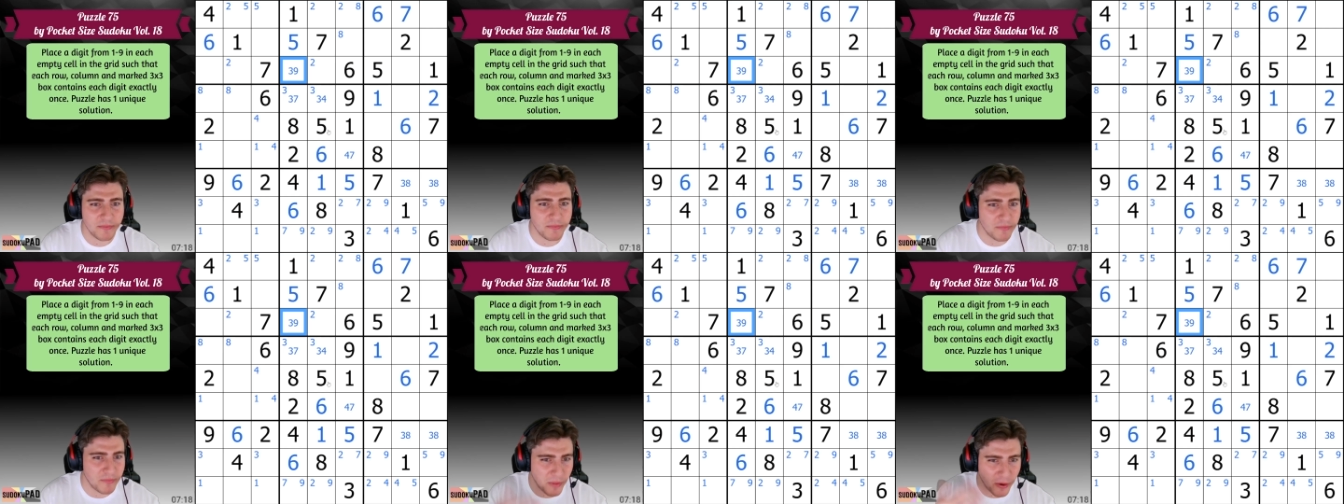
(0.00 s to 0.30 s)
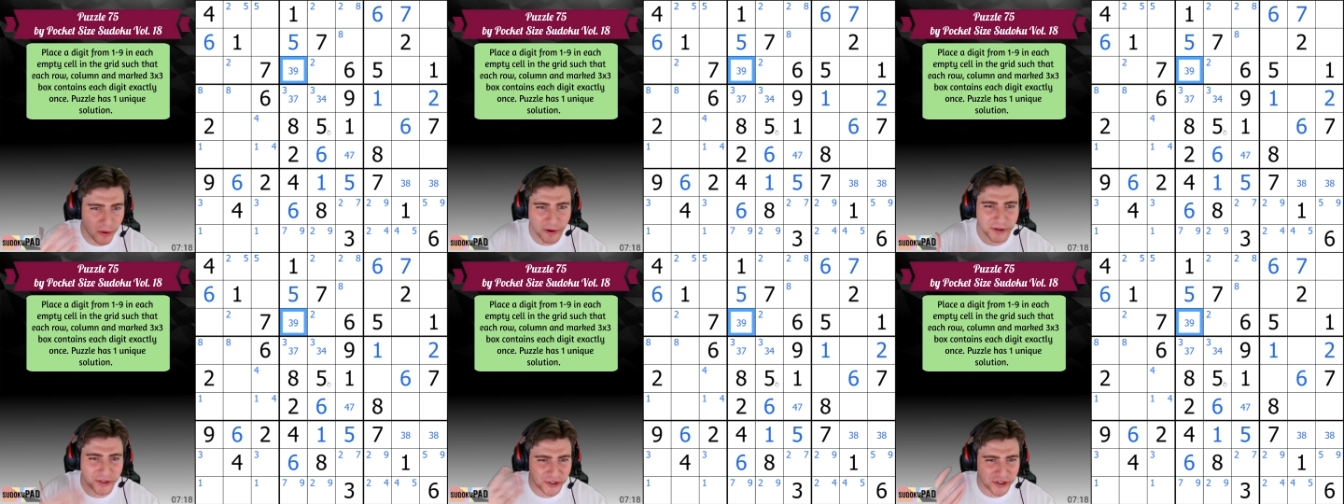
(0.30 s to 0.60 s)

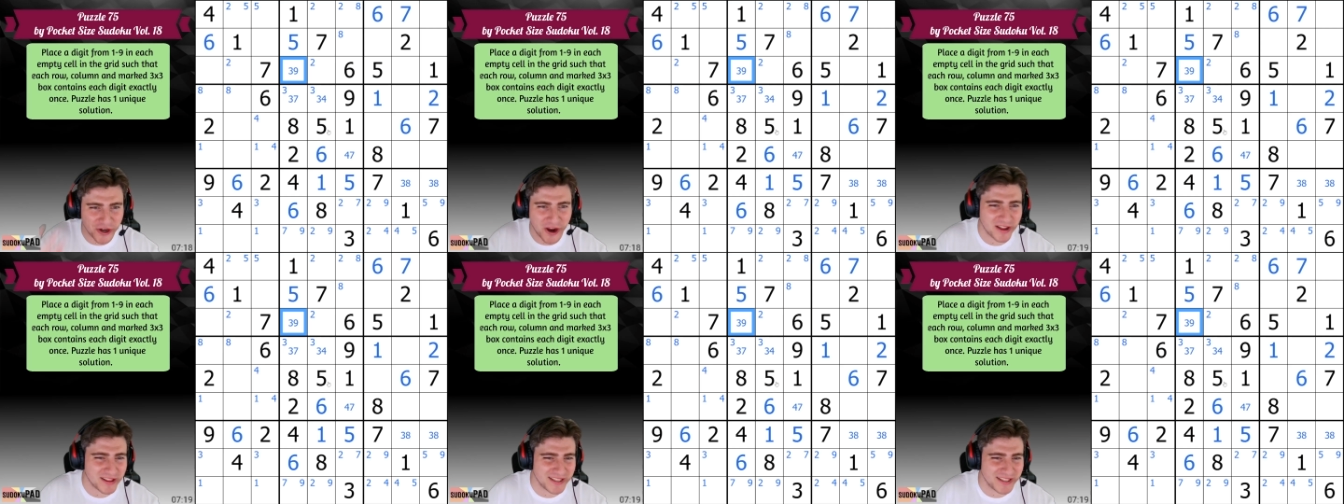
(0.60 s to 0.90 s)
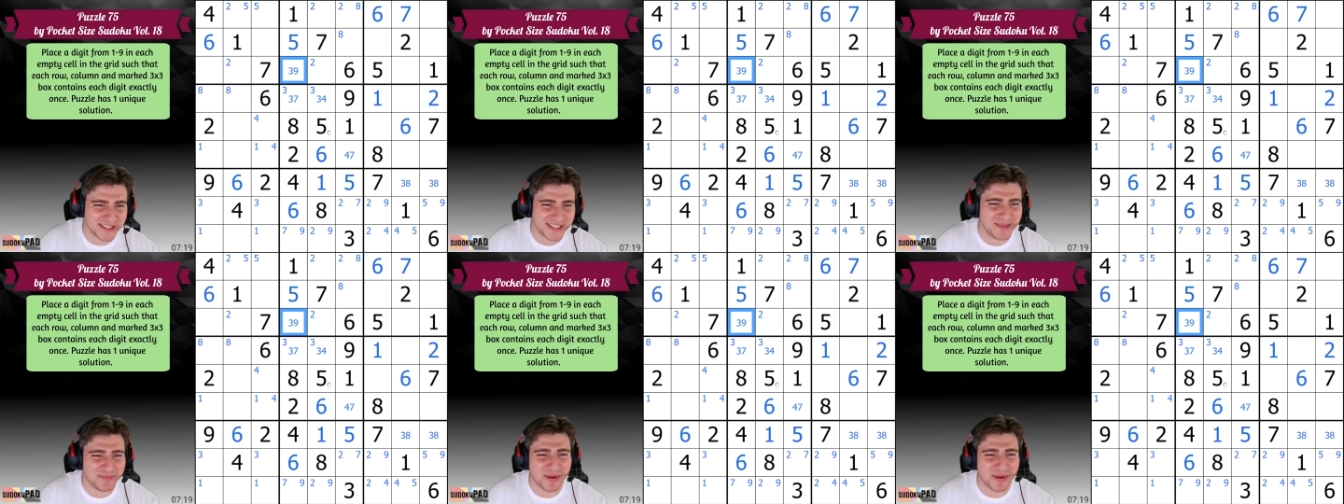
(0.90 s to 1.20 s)
More chocolate
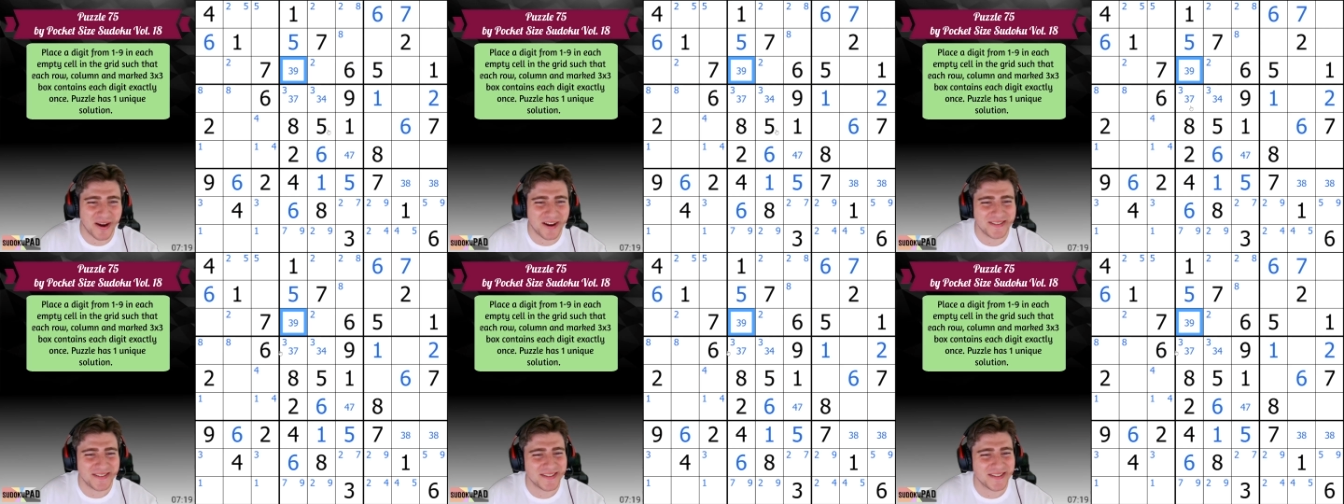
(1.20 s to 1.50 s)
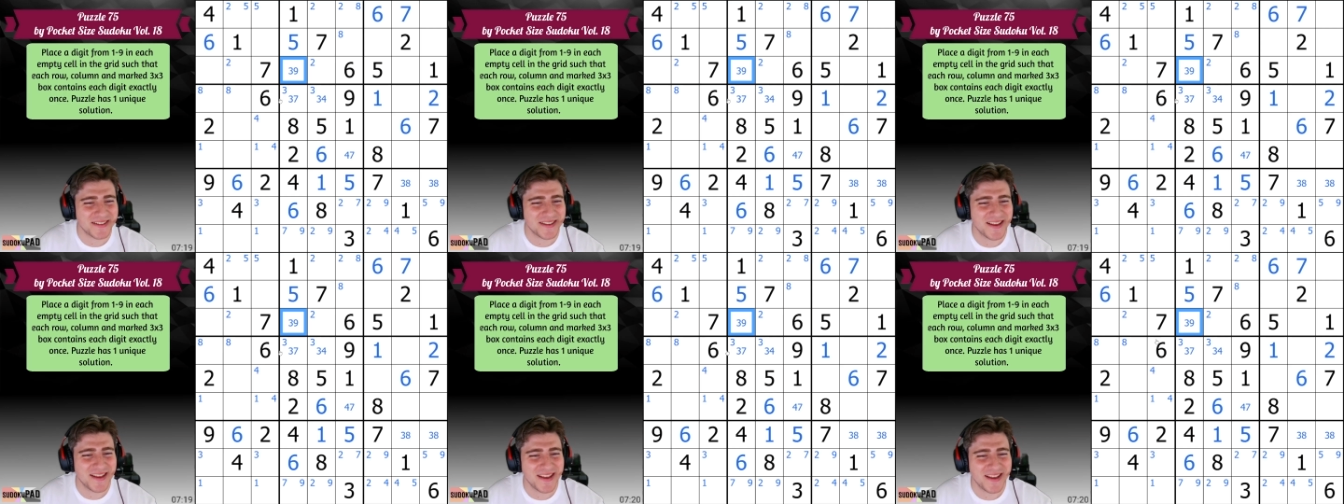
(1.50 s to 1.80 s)
teapots
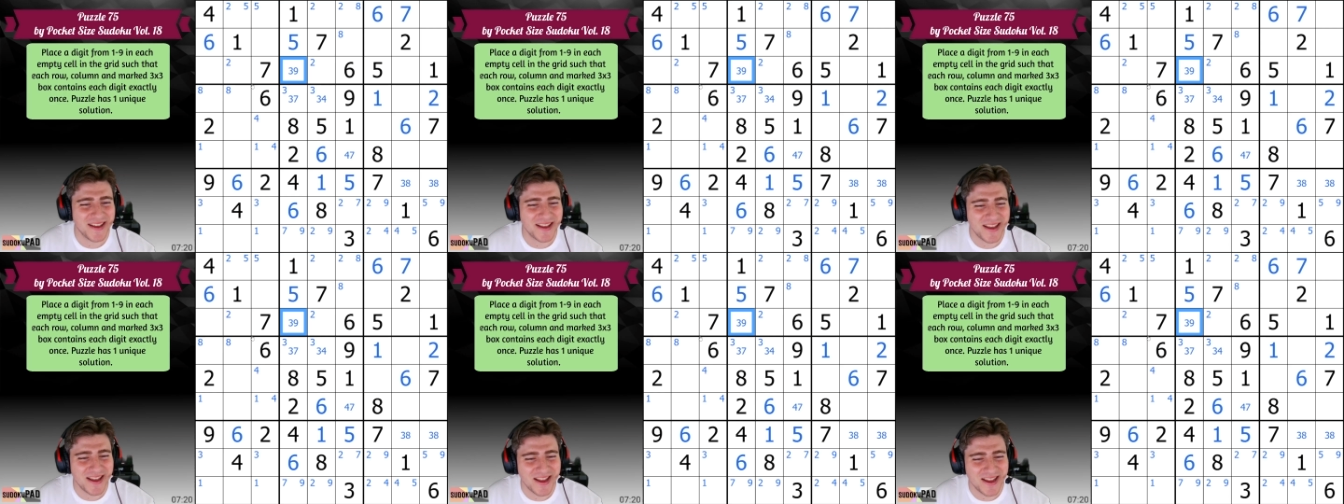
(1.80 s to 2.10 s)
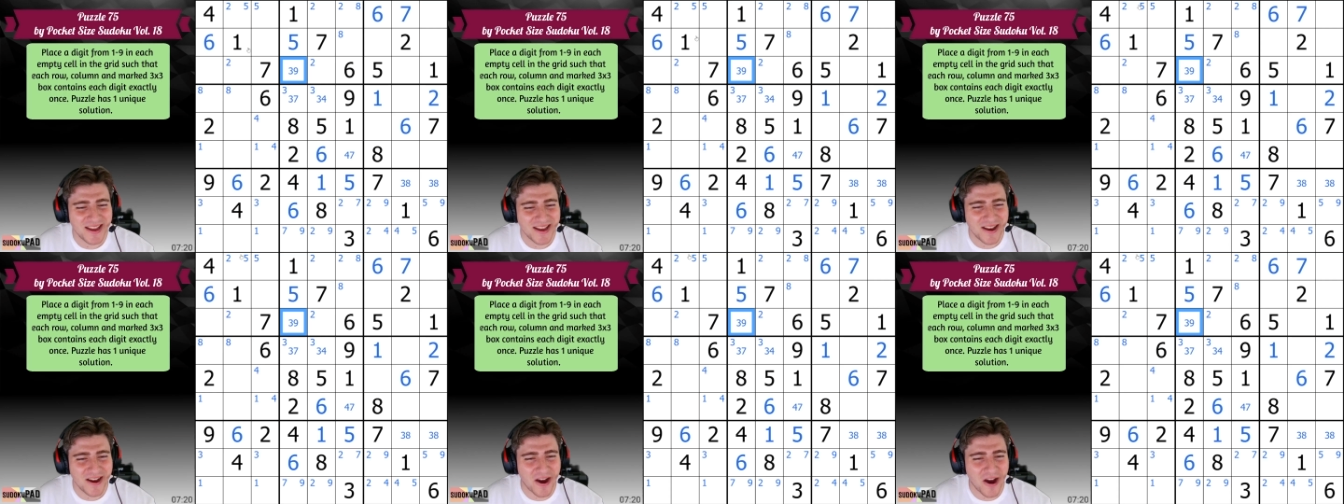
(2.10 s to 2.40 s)

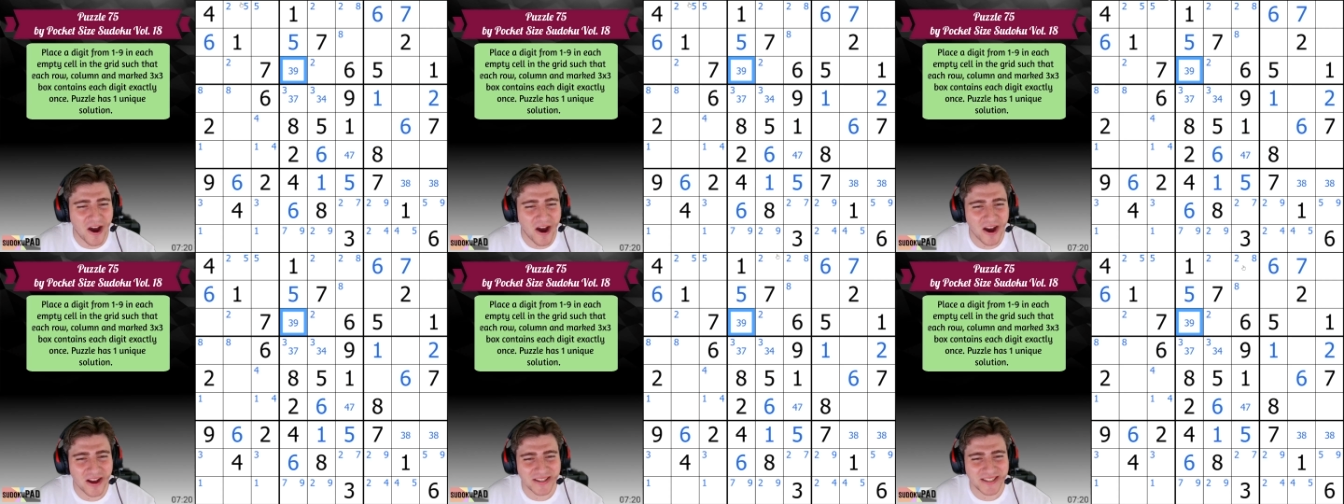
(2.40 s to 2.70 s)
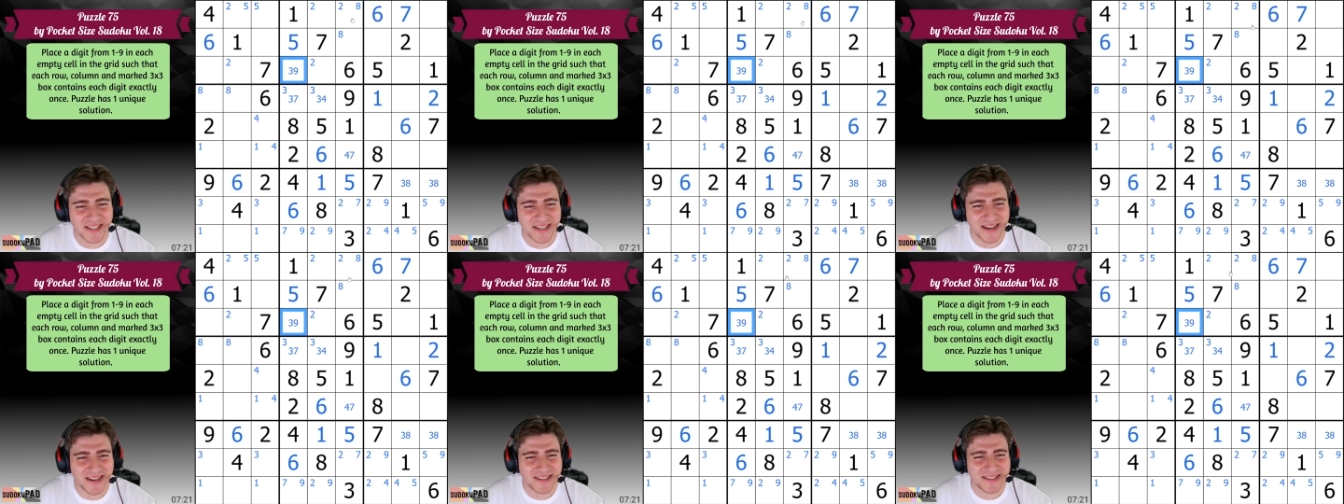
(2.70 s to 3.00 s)

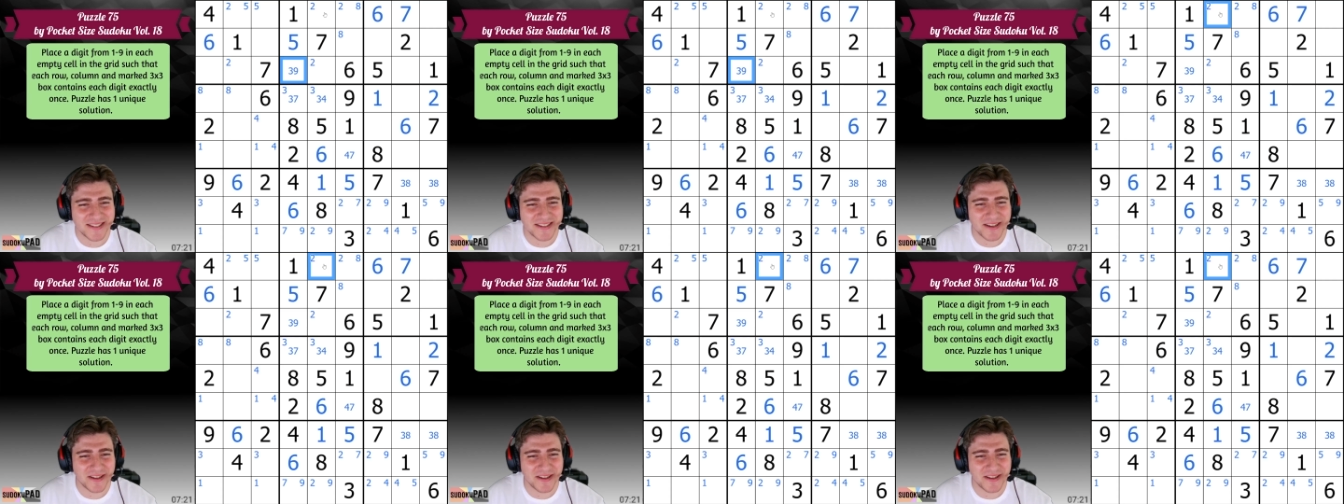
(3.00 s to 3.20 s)
haunting us,